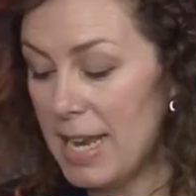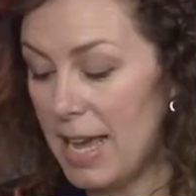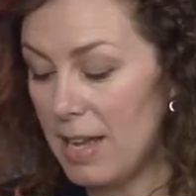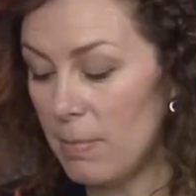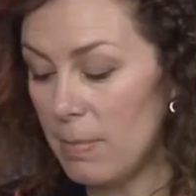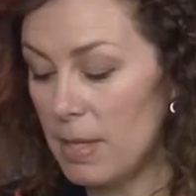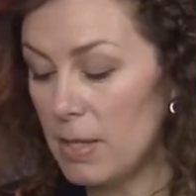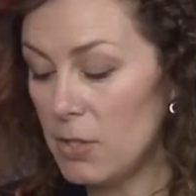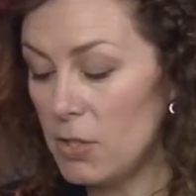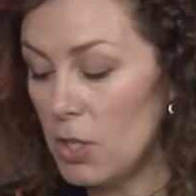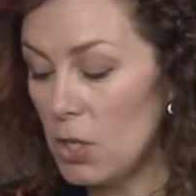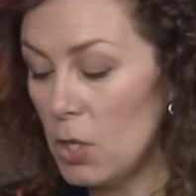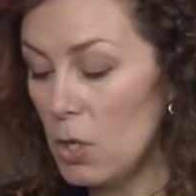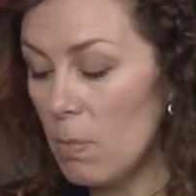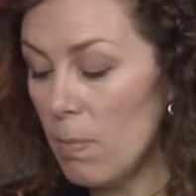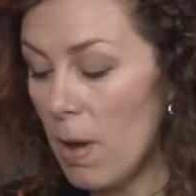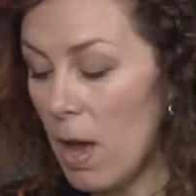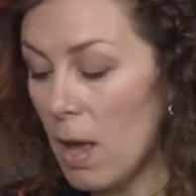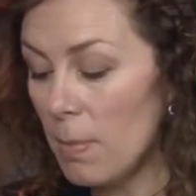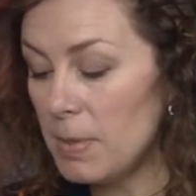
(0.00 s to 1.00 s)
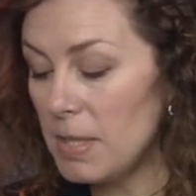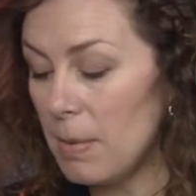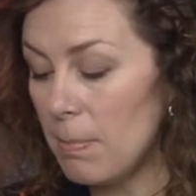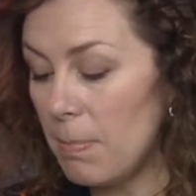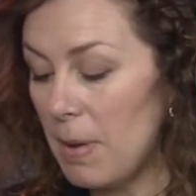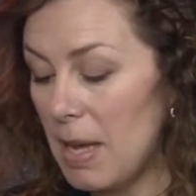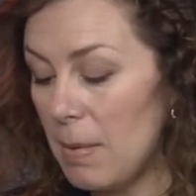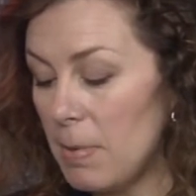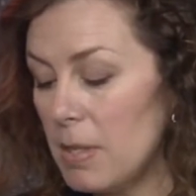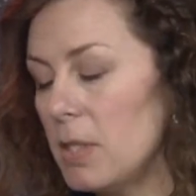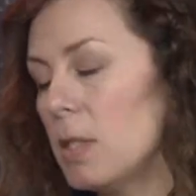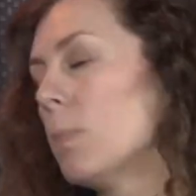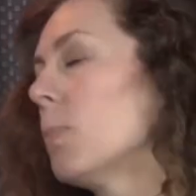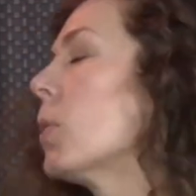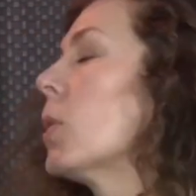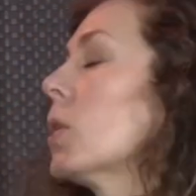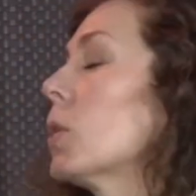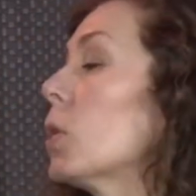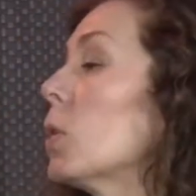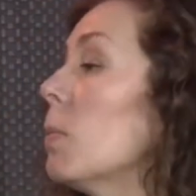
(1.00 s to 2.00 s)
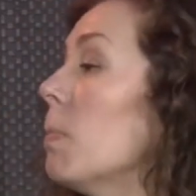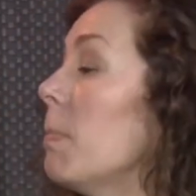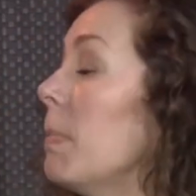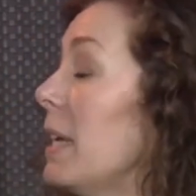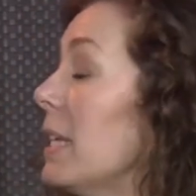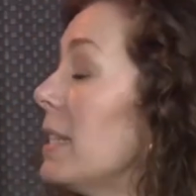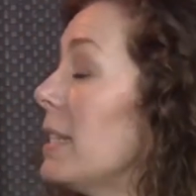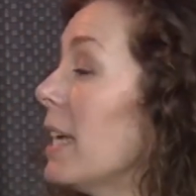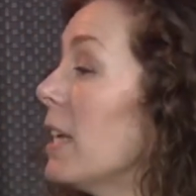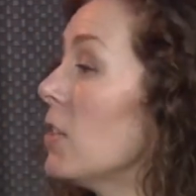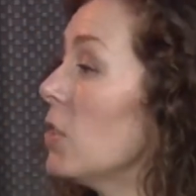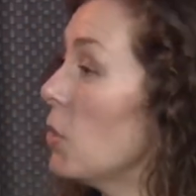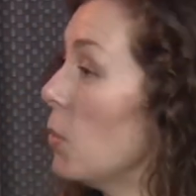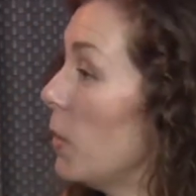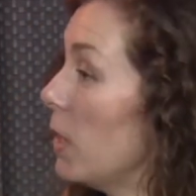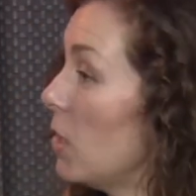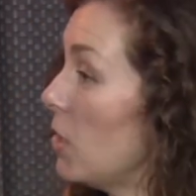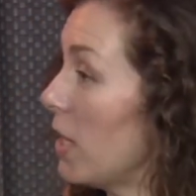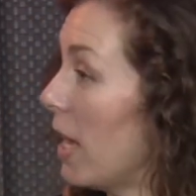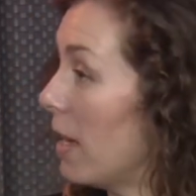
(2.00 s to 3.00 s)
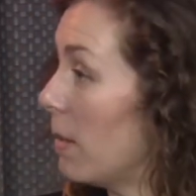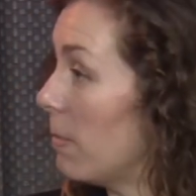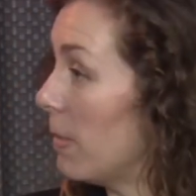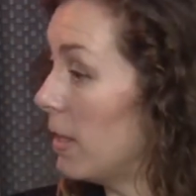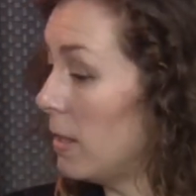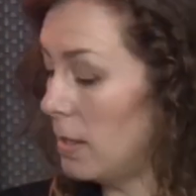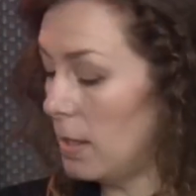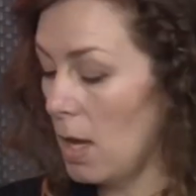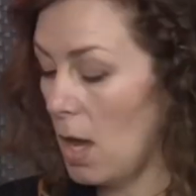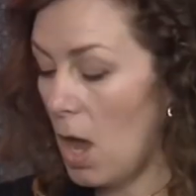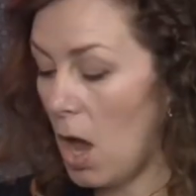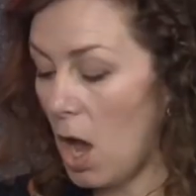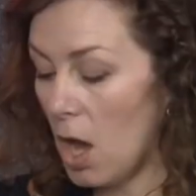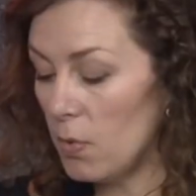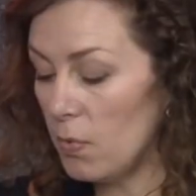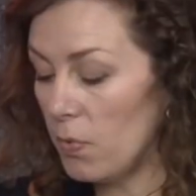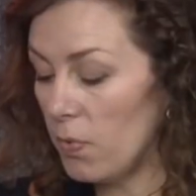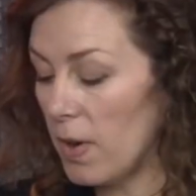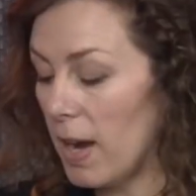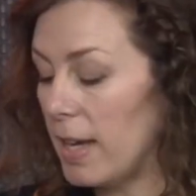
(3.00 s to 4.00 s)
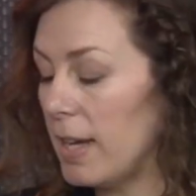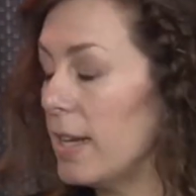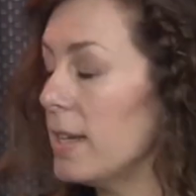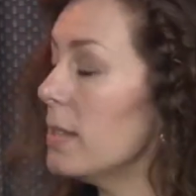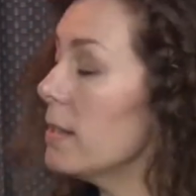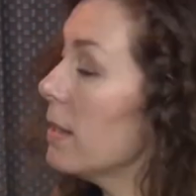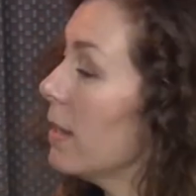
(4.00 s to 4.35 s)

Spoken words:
Edmonds. The New Moms and Baby Support Group meets at Swedish Edmonds on Fridays